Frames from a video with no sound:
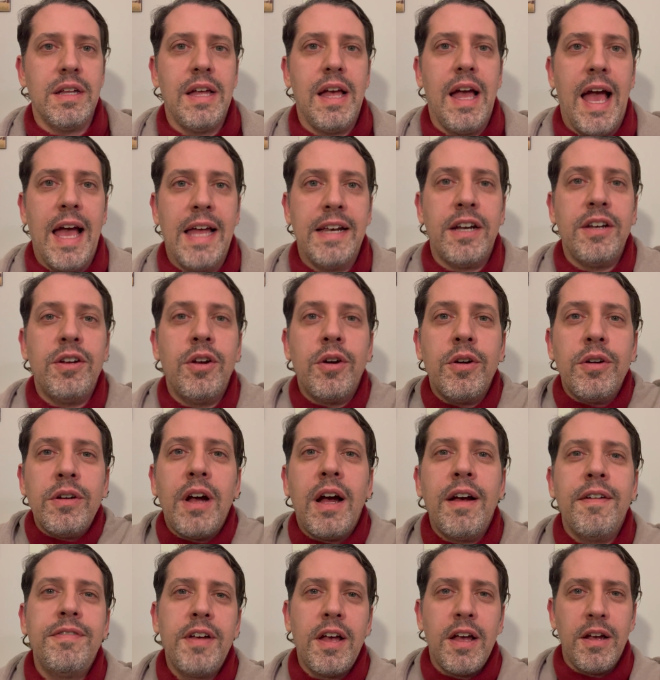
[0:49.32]
And I know
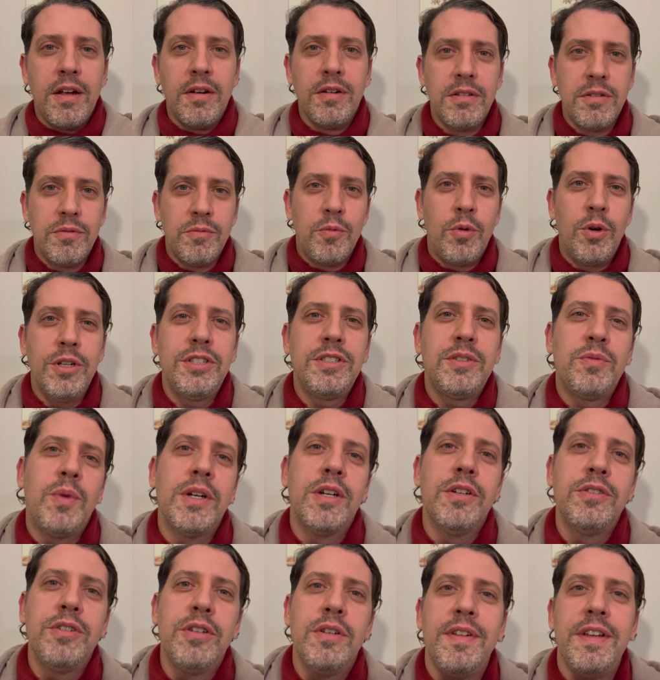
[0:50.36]
I've watched one
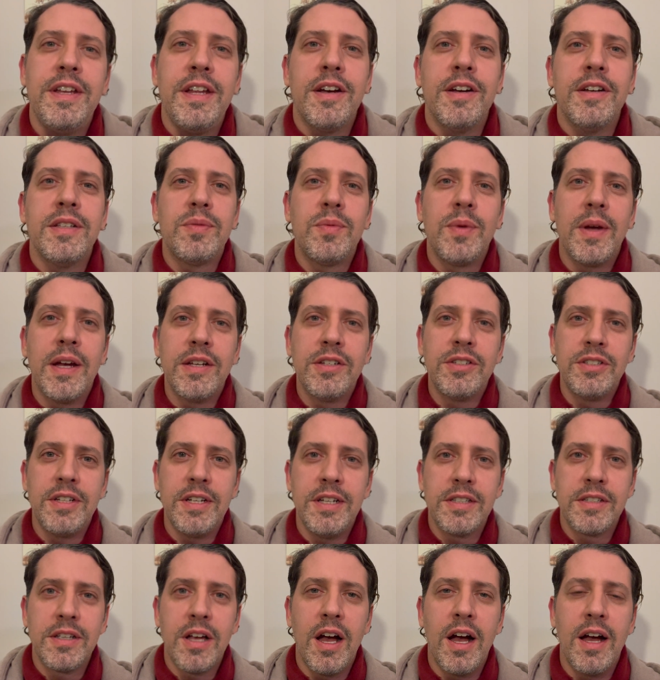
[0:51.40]
or two videos where
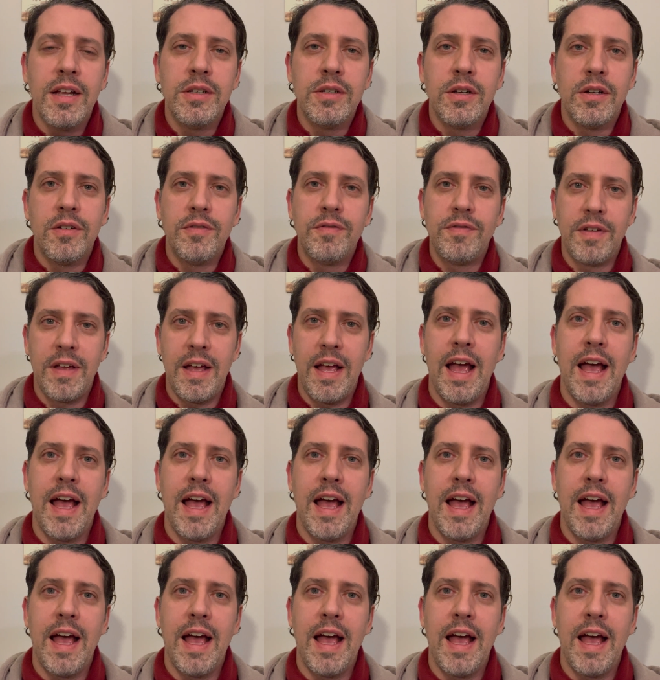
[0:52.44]
she's kind of